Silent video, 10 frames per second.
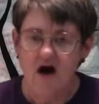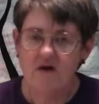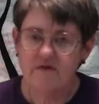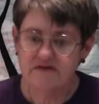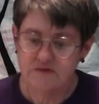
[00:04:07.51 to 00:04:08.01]

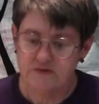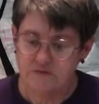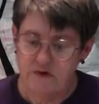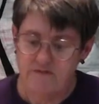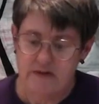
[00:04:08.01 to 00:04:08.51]
Always
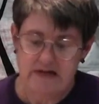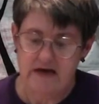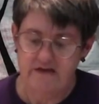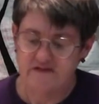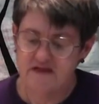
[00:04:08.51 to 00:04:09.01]
use rubber
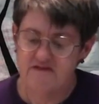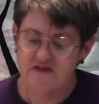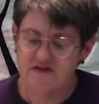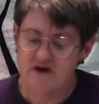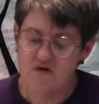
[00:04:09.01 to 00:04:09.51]
gloves. If
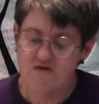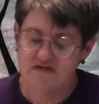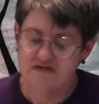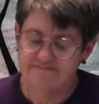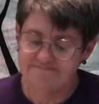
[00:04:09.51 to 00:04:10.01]
you
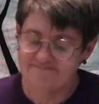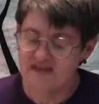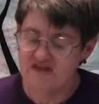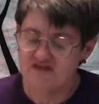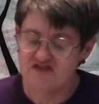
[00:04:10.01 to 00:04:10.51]
don't,
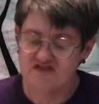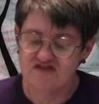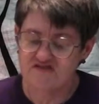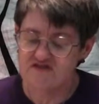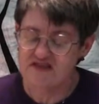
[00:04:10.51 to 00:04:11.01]
you'll
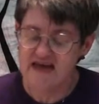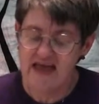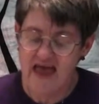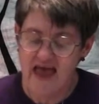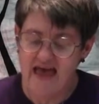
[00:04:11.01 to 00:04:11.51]
just look
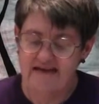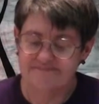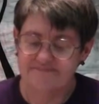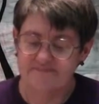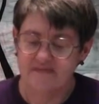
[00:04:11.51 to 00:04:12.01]
like, hey,